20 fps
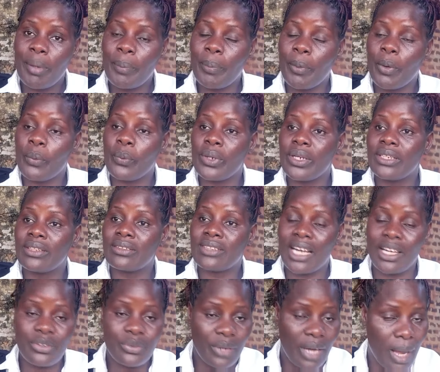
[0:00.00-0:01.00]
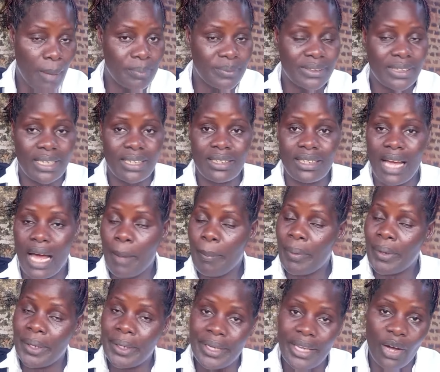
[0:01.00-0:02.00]
people will turn you up
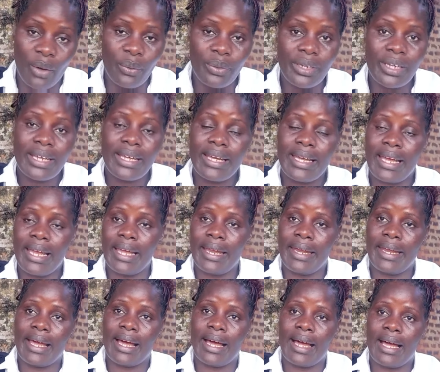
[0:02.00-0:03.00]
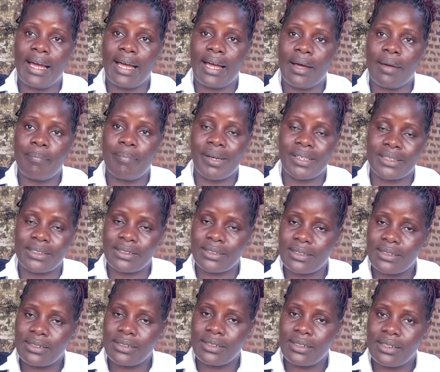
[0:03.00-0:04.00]
and down, and
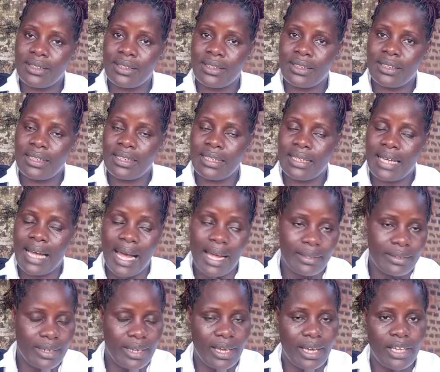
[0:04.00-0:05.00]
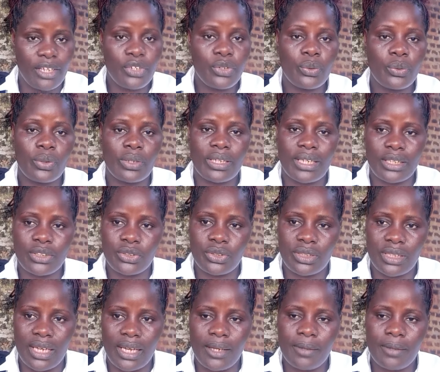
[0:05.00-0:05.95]
but at the end you'll get